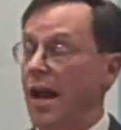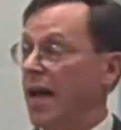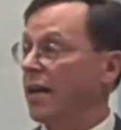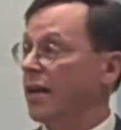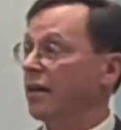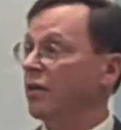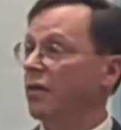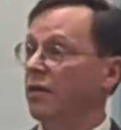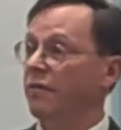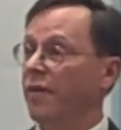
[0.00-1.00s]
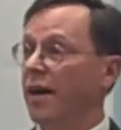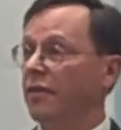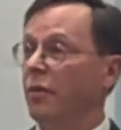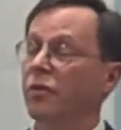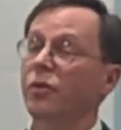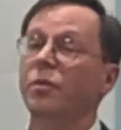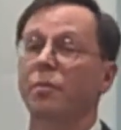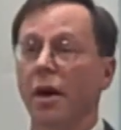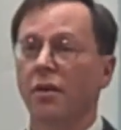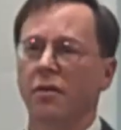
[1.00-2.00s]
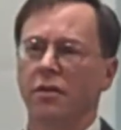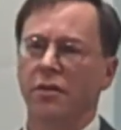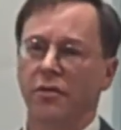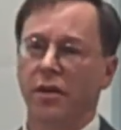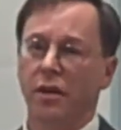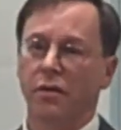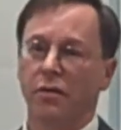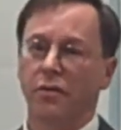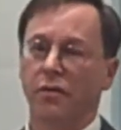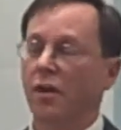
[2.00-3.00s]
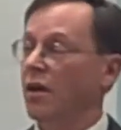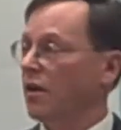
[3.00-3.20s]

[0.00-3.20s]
And in fact, they were doing better than the standards.